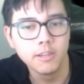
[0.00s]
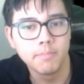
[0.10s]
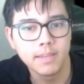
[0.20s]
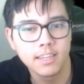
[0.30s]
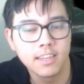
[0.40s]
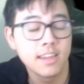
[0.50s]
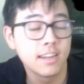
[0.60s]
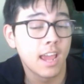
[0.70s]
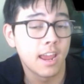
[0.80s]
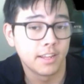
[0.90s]
being
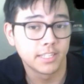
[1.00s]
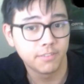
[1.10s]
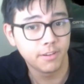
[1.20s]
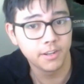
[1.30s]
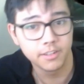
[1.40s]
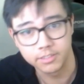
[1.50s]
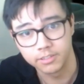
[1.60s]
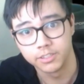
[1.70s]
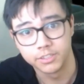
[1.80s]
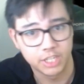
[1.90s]
an Xfinity
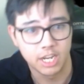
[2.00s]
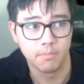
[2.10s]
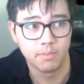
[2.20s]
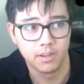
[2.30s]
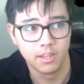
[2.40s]
Series champion.